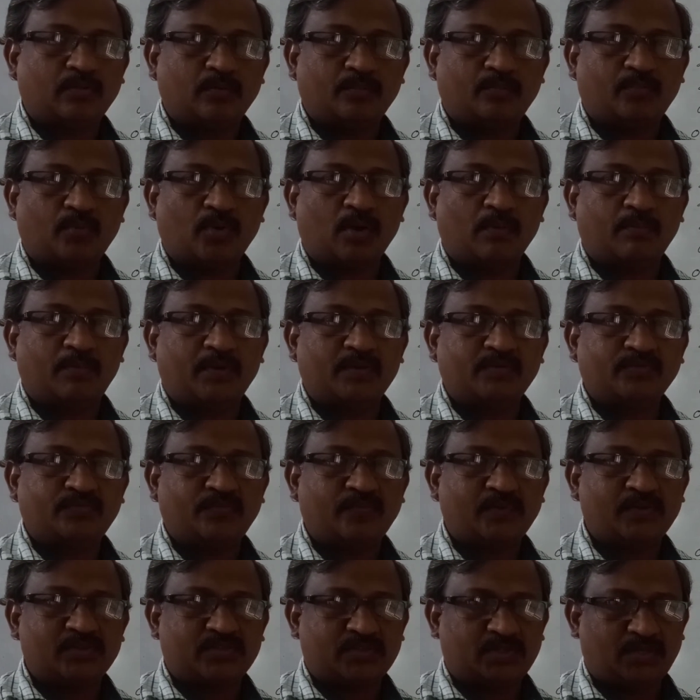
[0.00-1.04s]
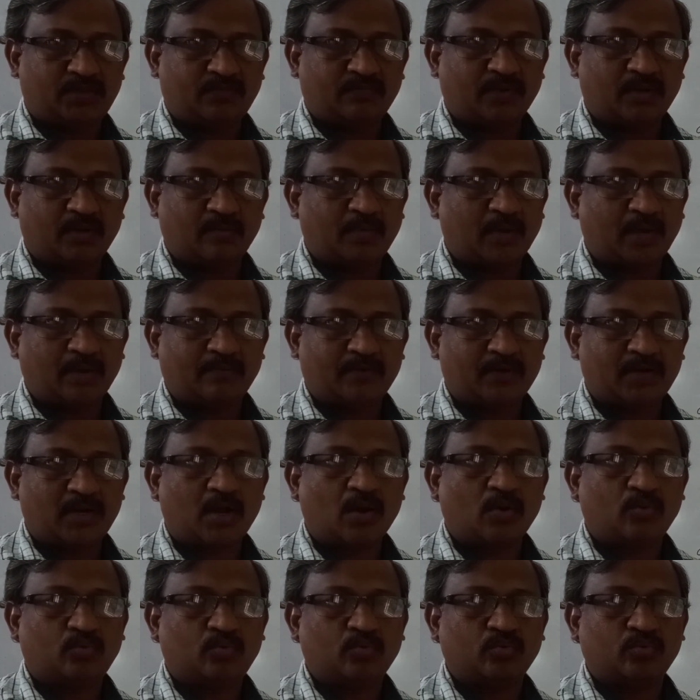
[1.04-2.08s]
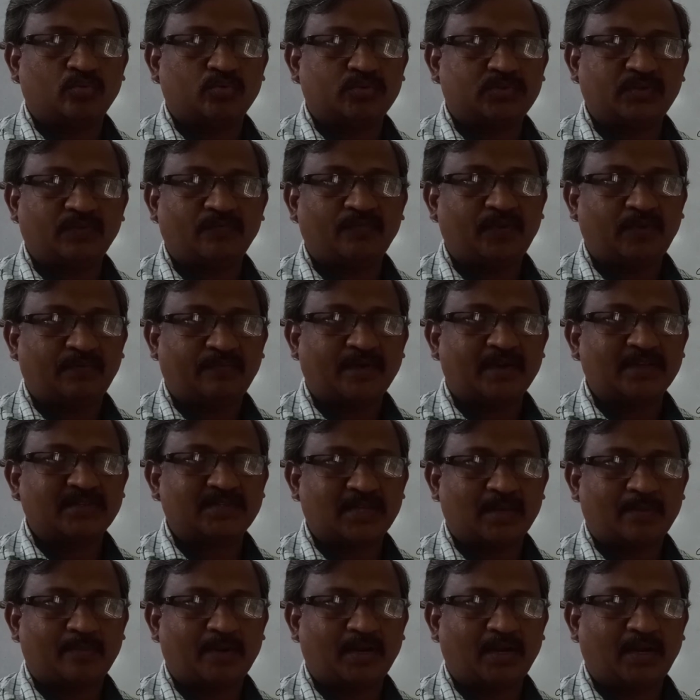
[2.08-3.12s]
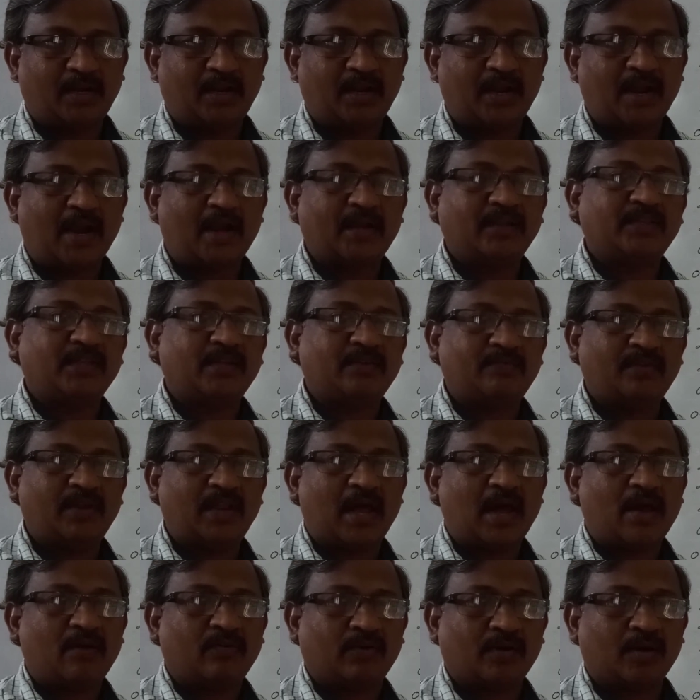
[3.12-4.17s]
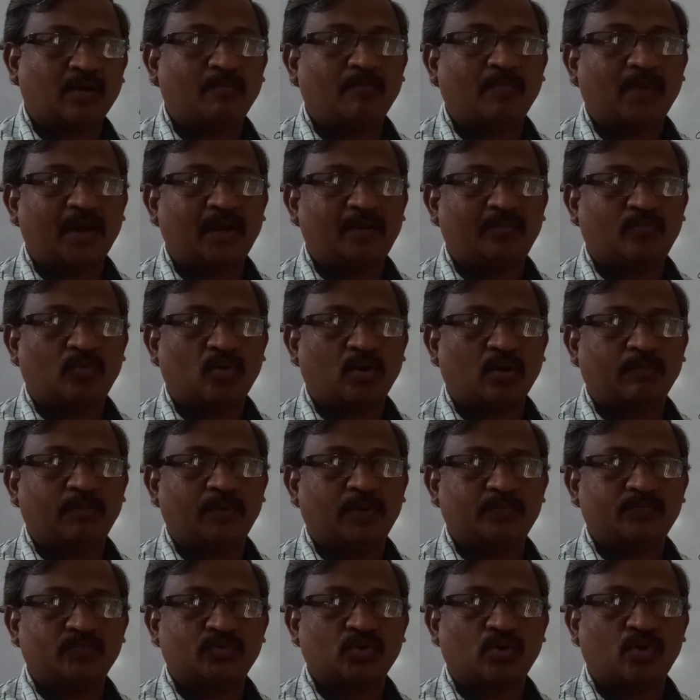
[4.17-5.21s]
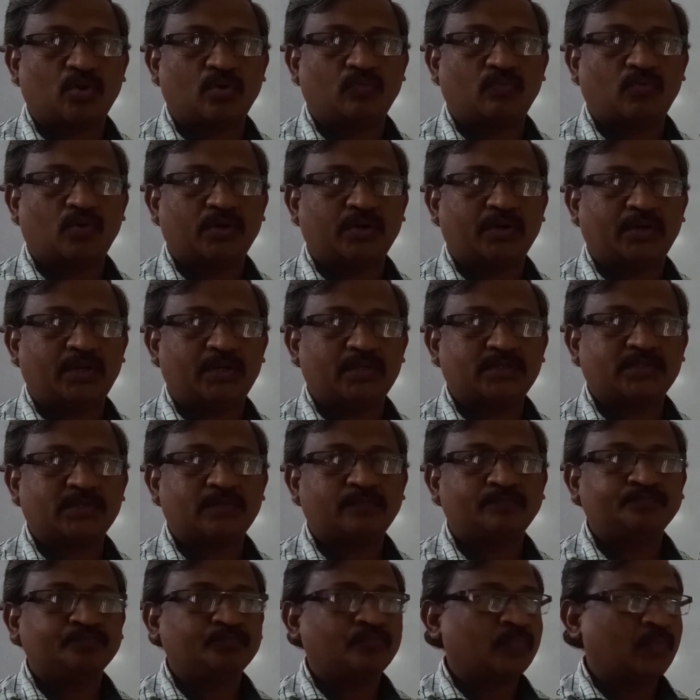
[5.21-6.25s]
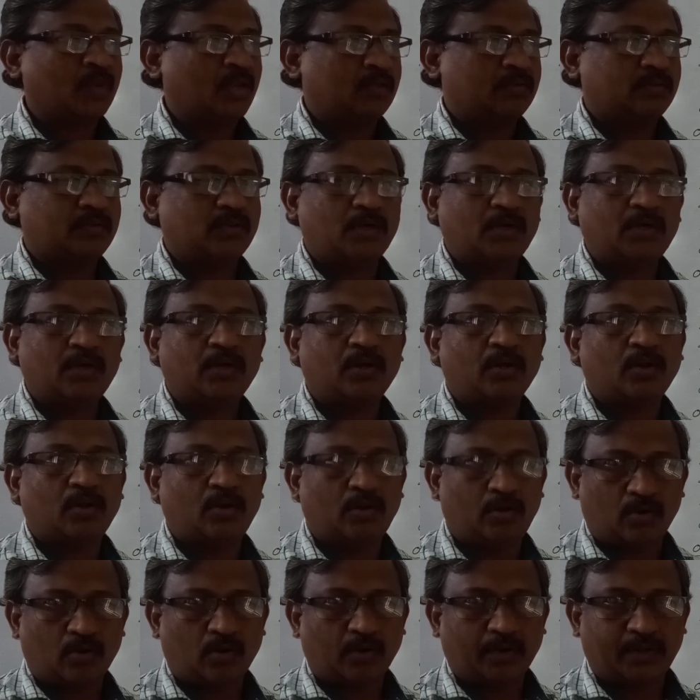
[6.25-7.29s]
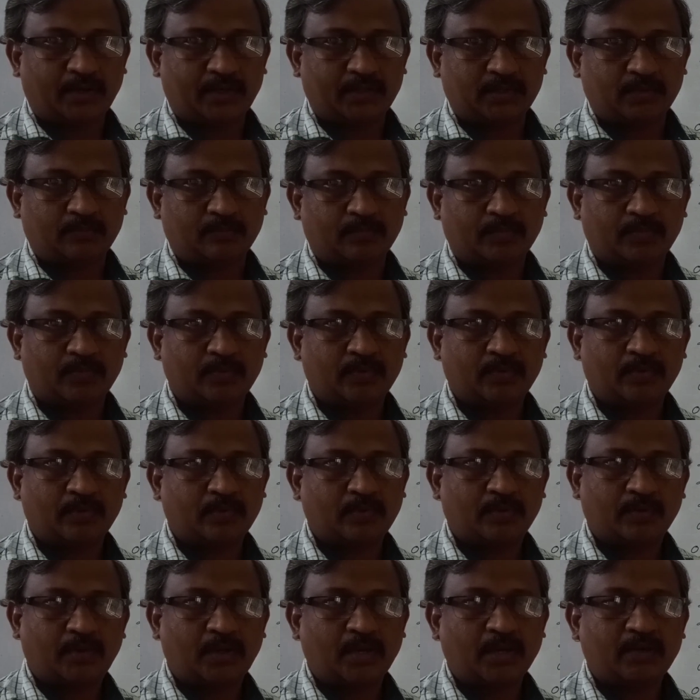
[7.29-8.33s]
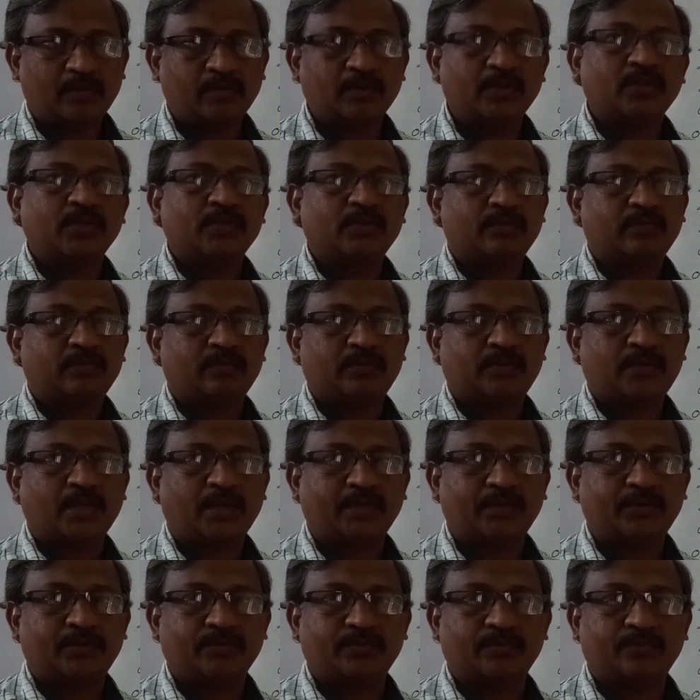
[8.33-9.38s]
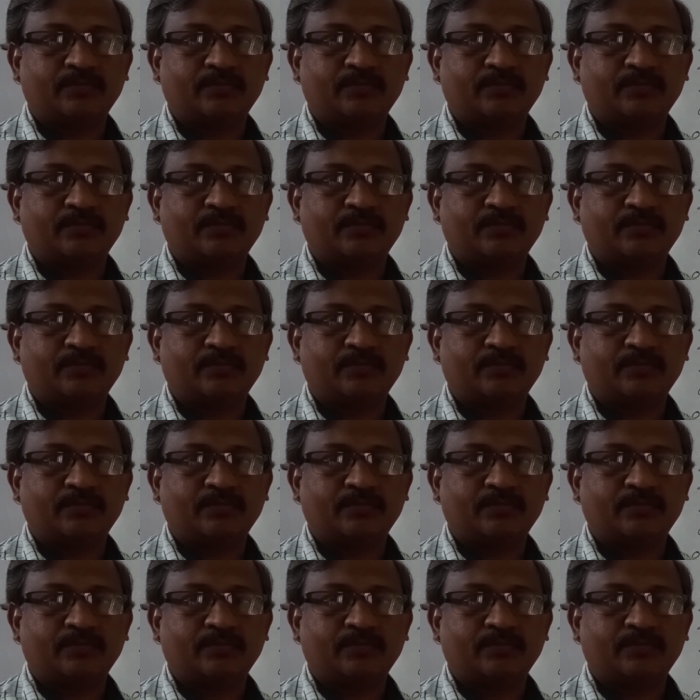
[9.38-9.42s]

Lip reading: problems we'll see one by one, how to simplify separately, and then we'll have combined problems on what it is the logarithm. Clear? Thank you.